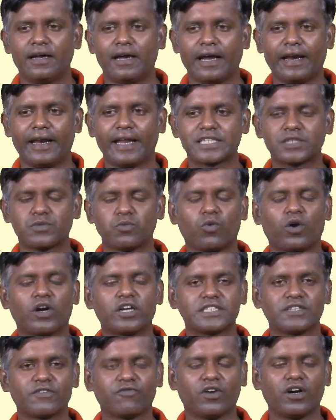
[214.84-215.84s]
And next, who
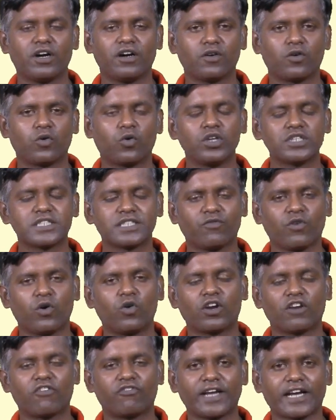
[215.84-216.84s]
is the
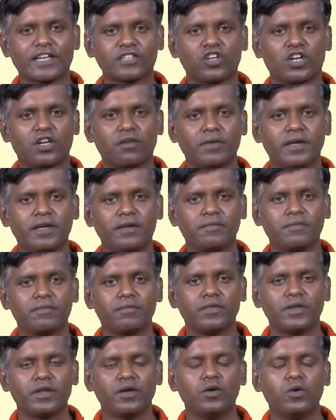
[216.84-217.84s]
founder of taxonomy?
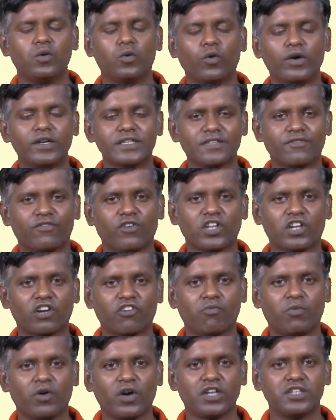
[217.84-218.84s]
Who is the father
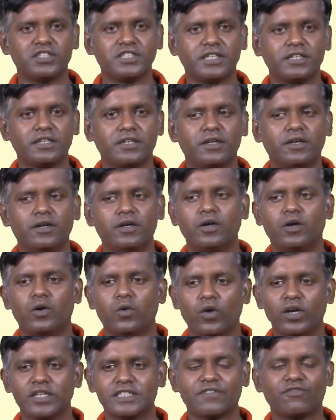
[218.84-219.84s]
of biology?
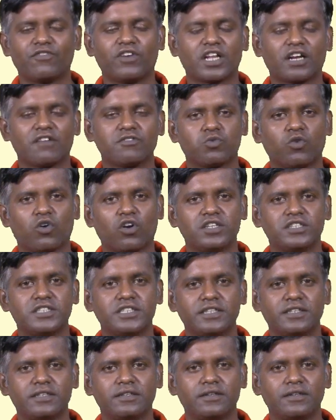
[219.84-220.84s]
Who is the father of
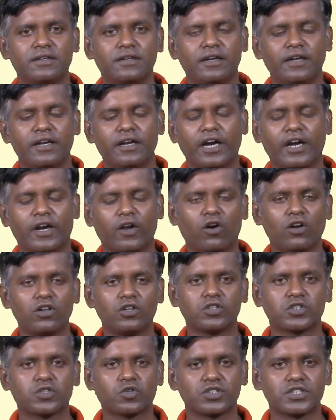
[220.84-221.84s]
zoology? And all
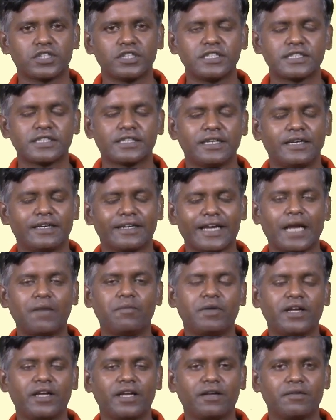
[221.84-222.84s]
those questions can
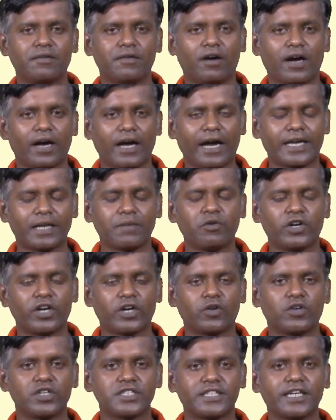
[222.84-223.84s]
be
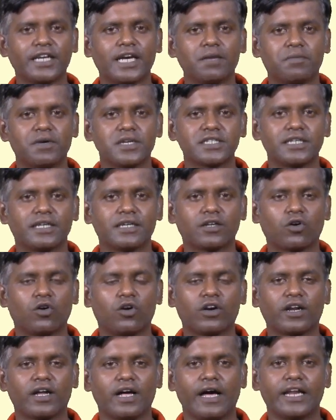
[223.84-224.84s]
attributed to a single person
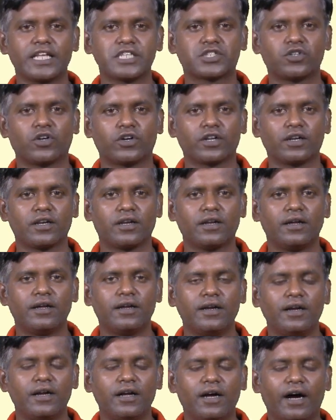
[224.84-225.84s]
called Aristotle.
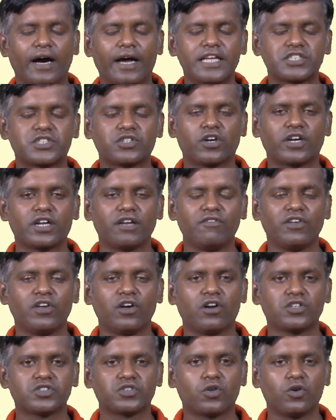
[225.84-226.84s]
Aristotle, we
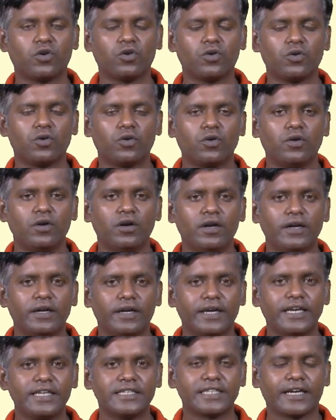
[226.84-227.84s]
also know,
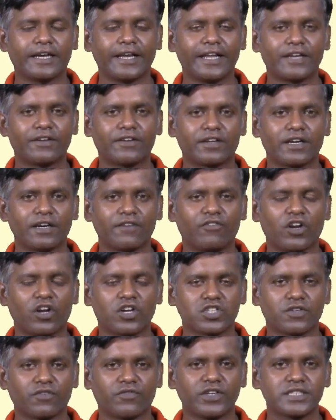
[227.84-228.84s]
he is a Greek
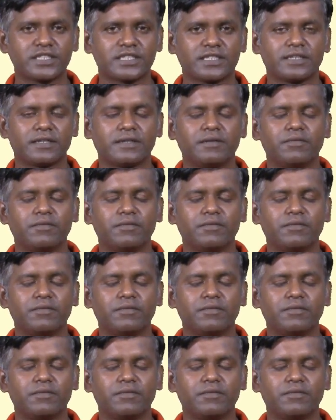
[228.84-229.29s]
philosophist.